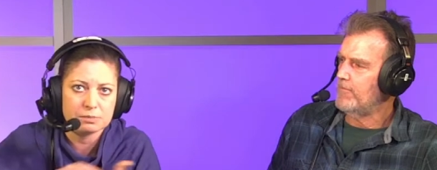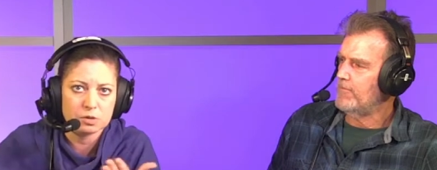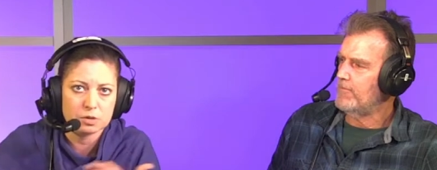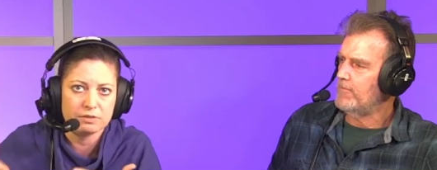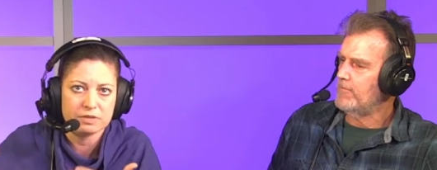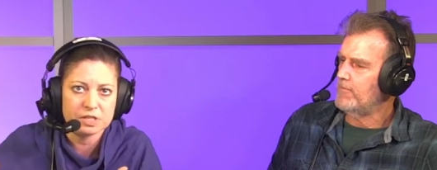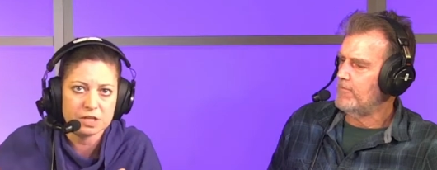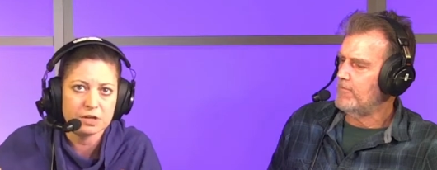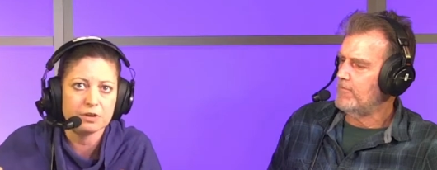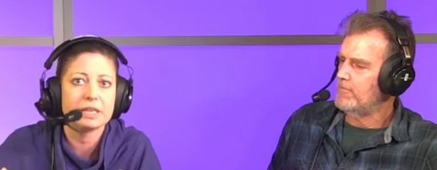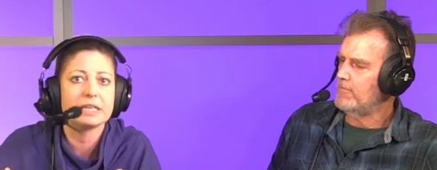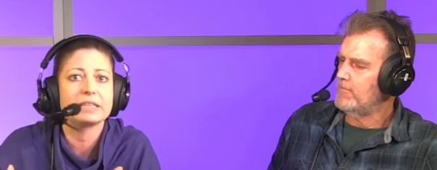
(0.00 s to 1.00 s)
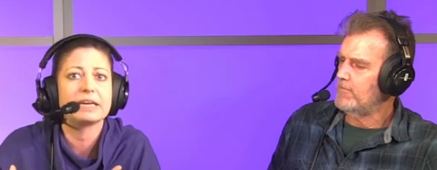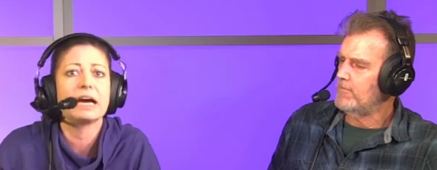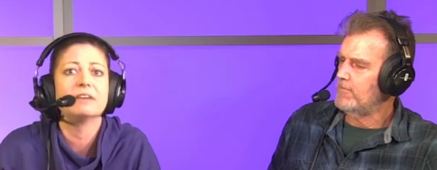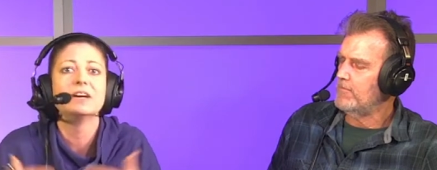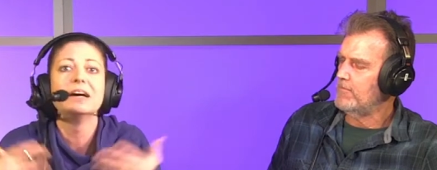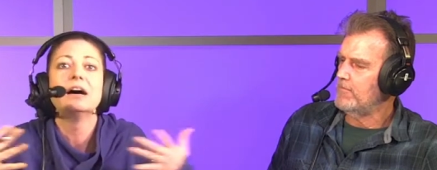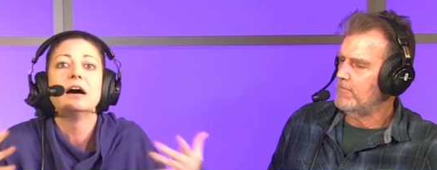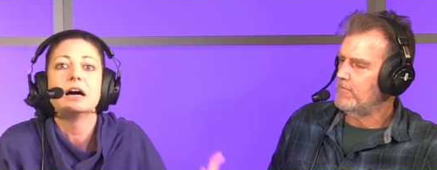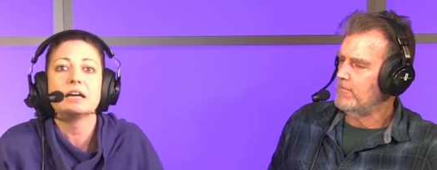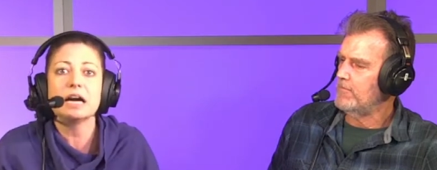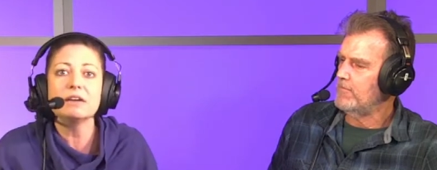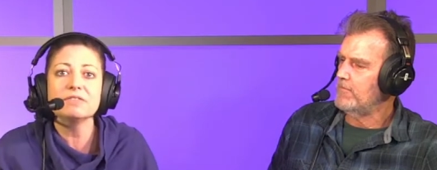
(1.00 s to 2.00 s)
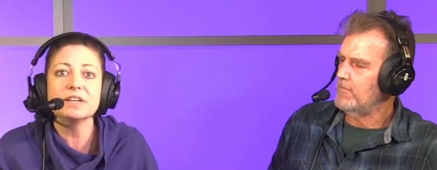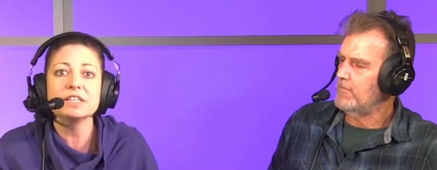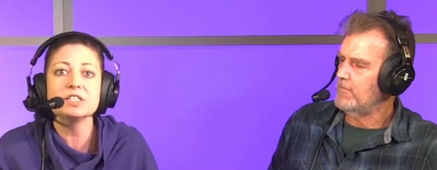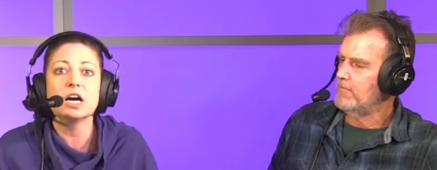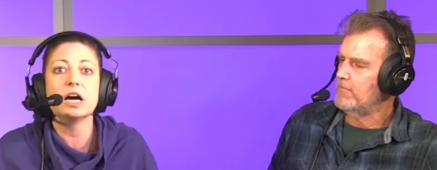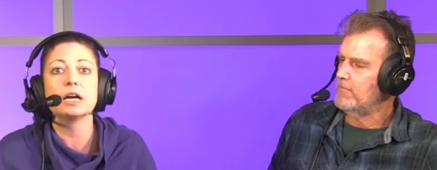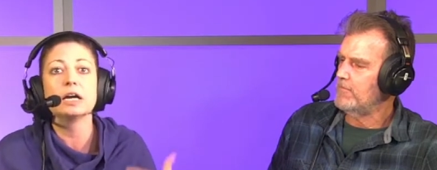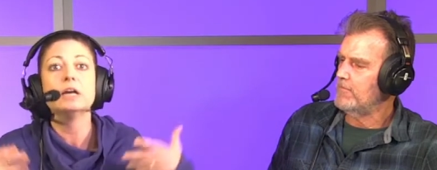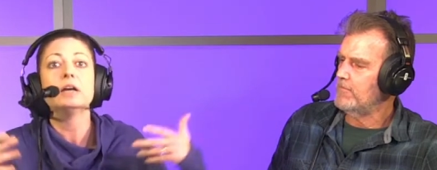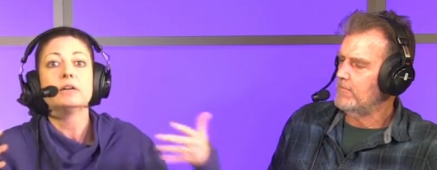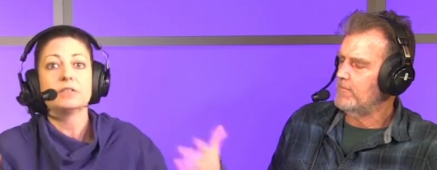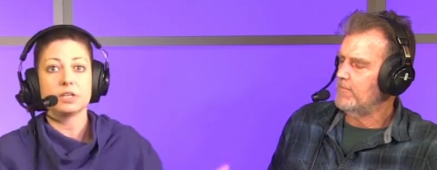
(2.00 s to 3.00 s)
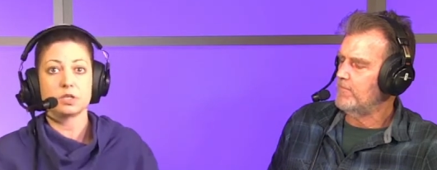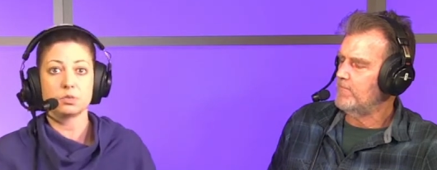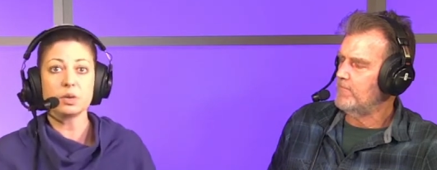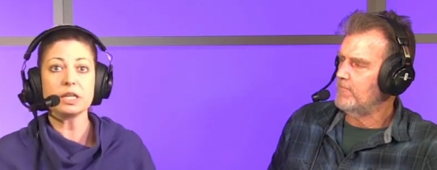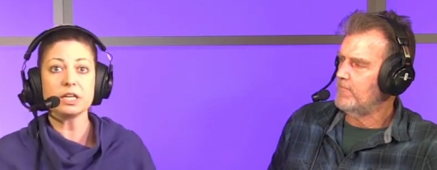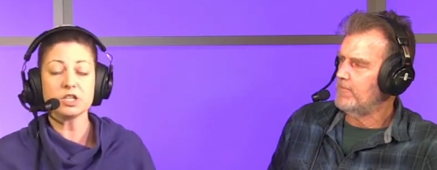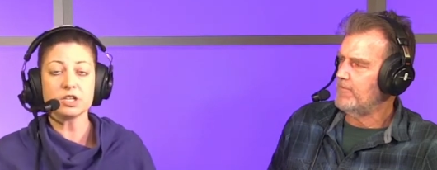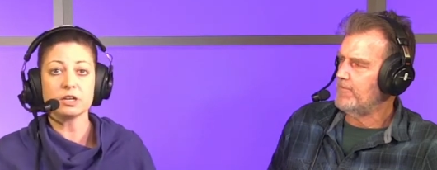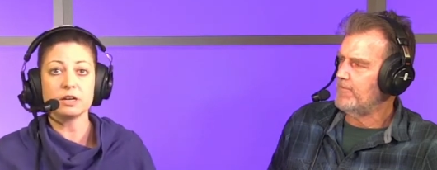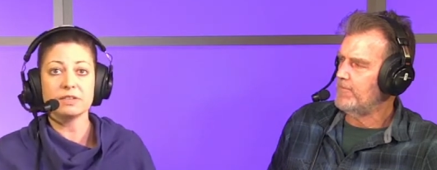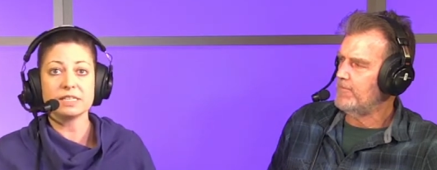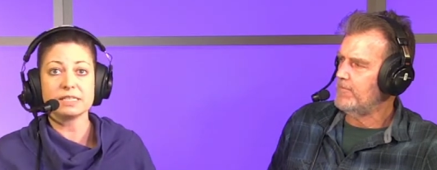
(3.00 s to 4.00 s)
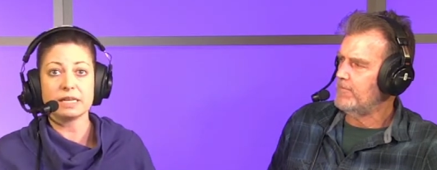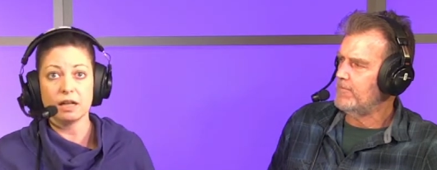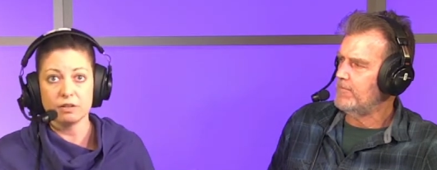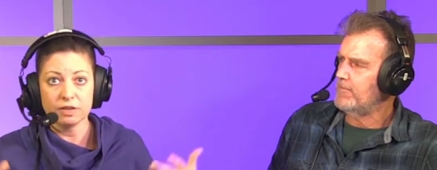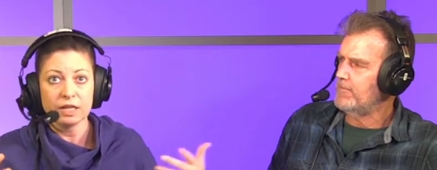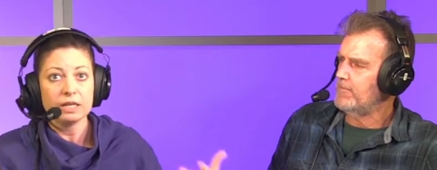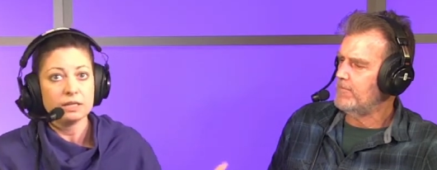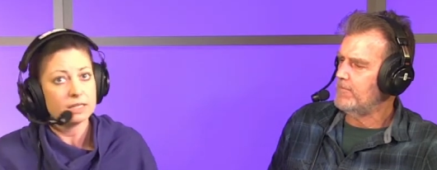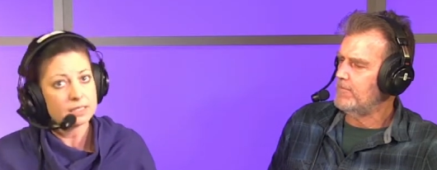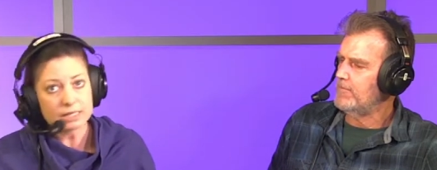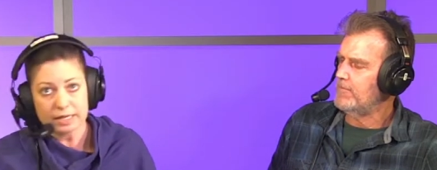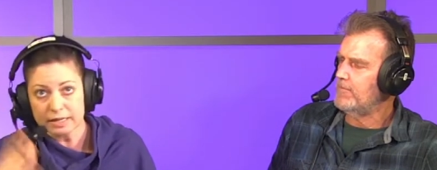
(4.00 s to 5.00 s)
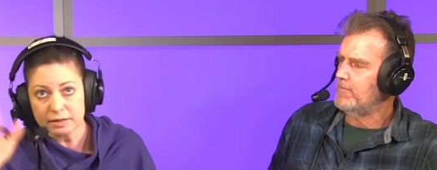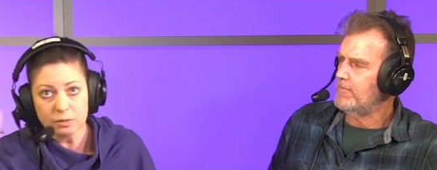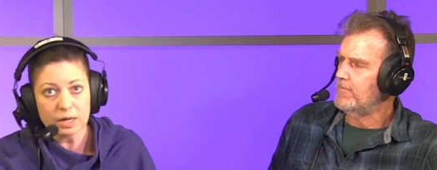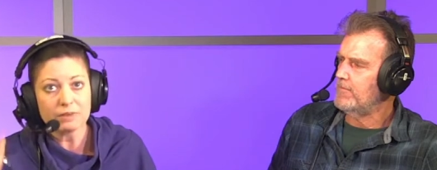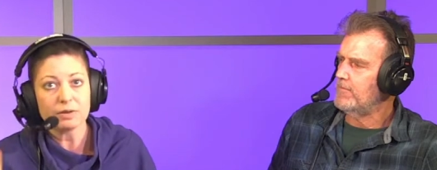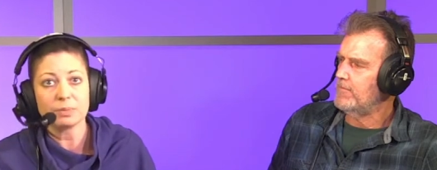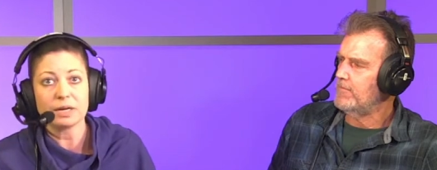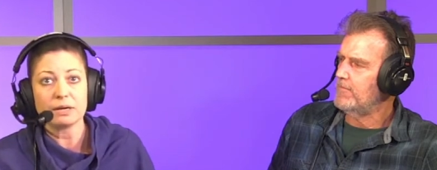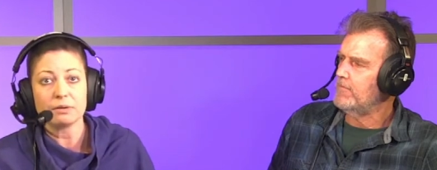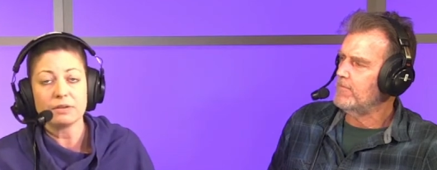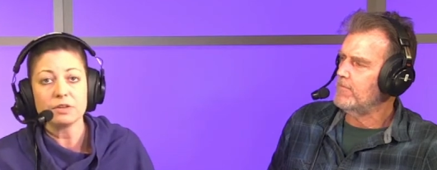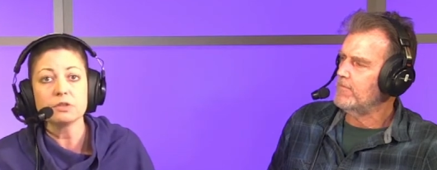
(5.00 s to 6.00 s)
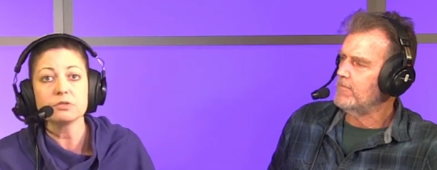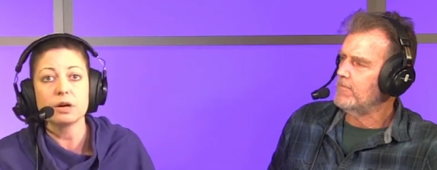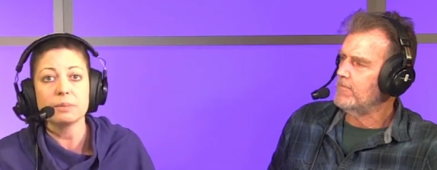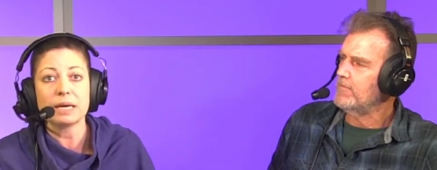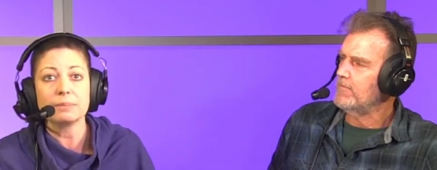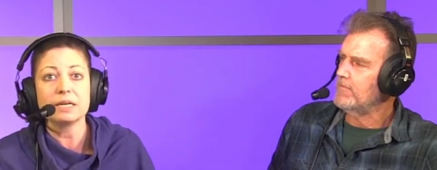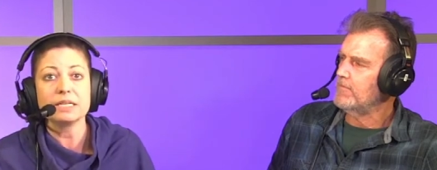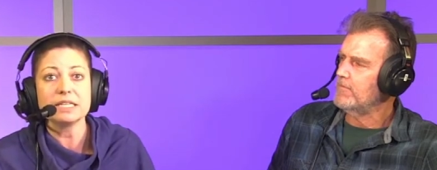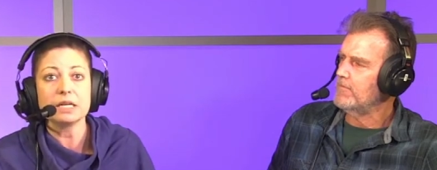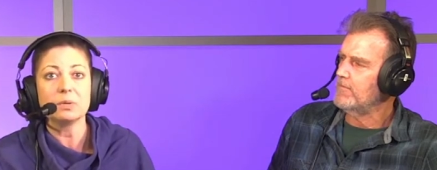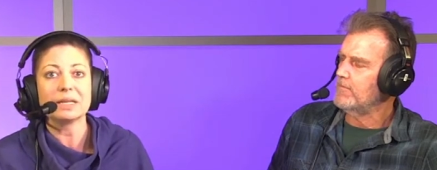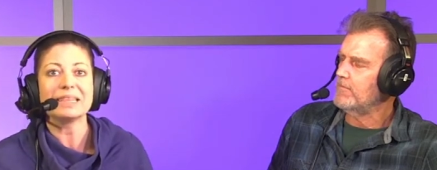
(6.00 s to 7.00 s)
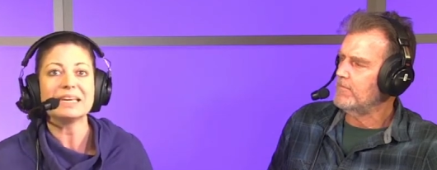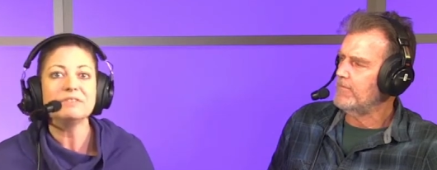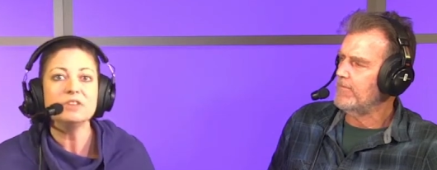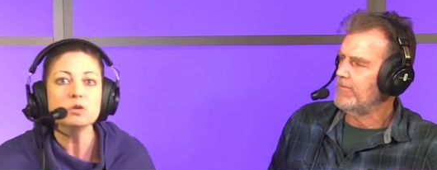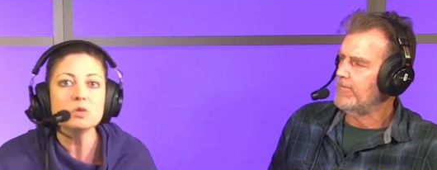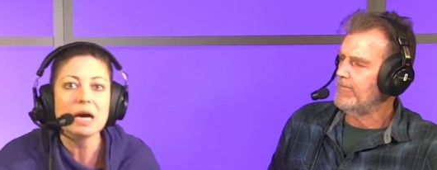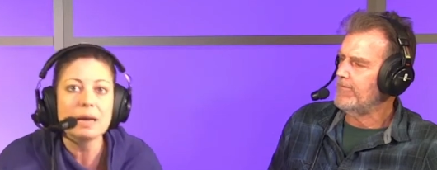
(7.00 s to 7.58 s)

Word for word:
Speaker 1: some sort of insecurity that they have a confident dog that's really sure of itself that's like whatever buddy whatever you throw at me i'm going to deal with if you